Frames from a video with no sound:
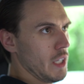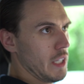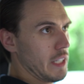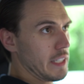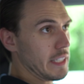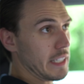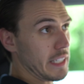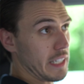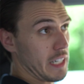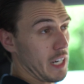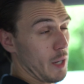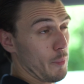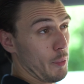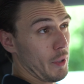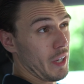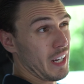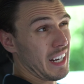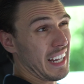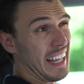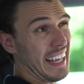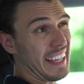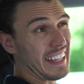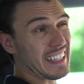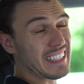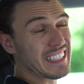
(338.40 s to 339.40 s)
did a couple of
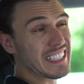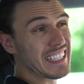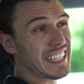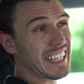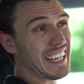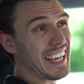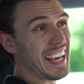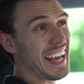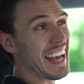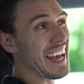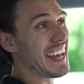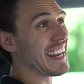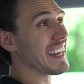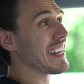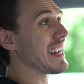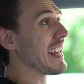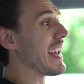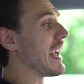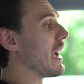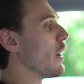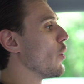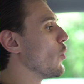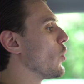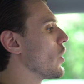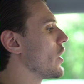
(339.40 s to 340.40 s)
lengths, and
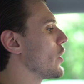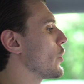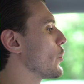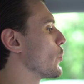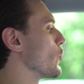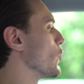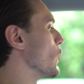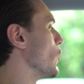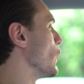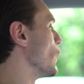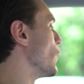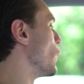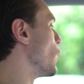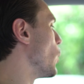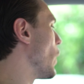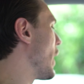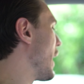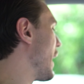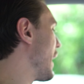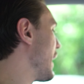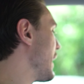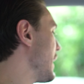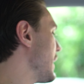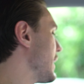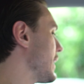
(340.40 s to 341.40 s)
now we're on the
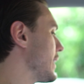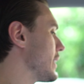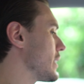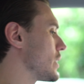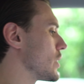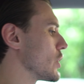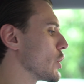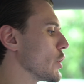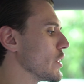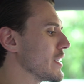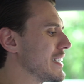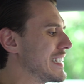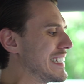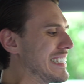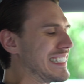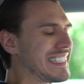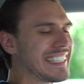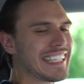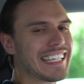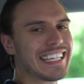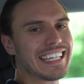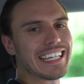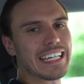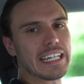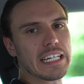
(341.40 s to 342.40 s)
way to go and see
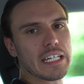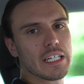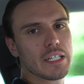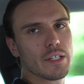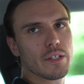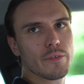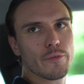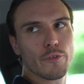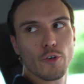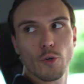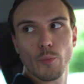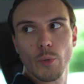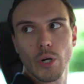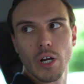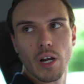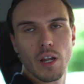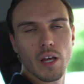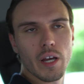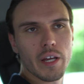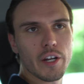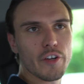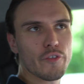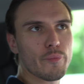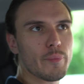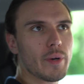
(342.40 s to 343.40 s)
Tia, former
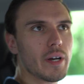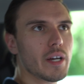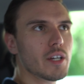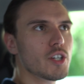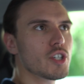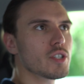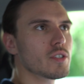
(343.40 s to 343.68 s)
client of mine.